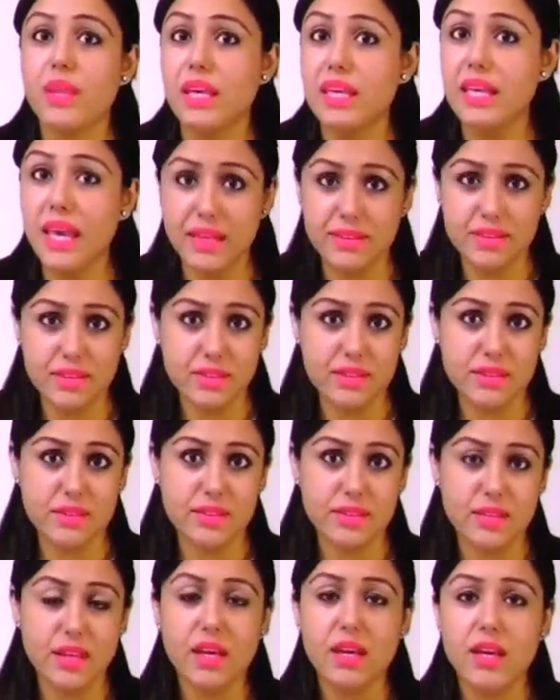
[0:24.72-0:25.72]

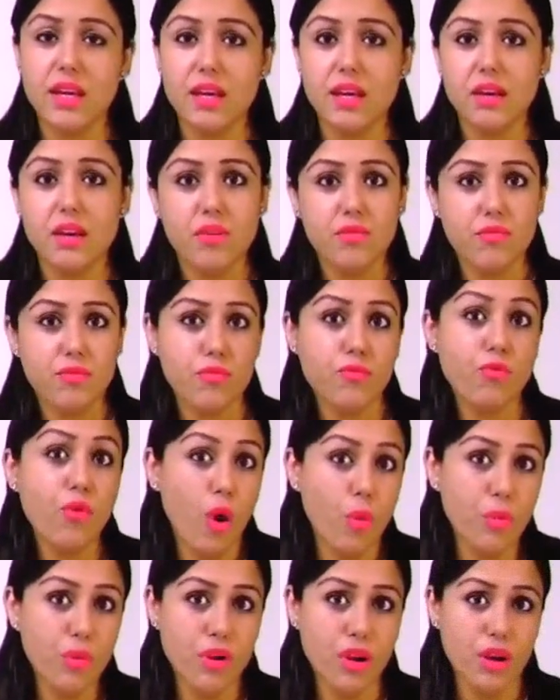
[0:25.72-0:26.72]
Yes,
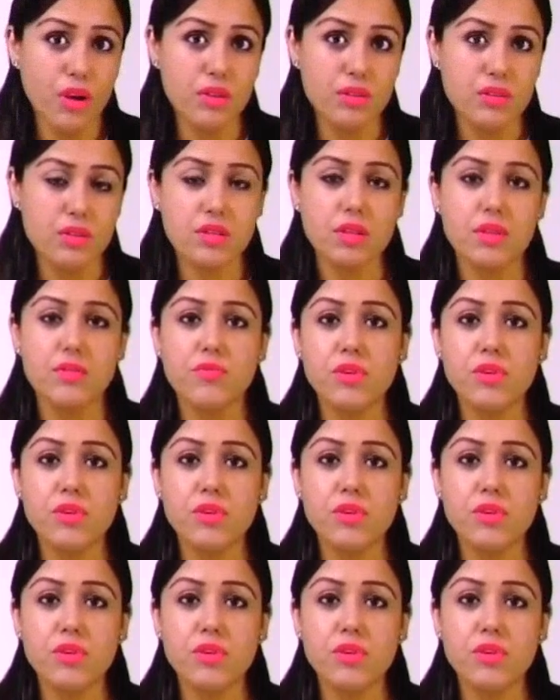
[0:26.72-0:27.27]
formulas.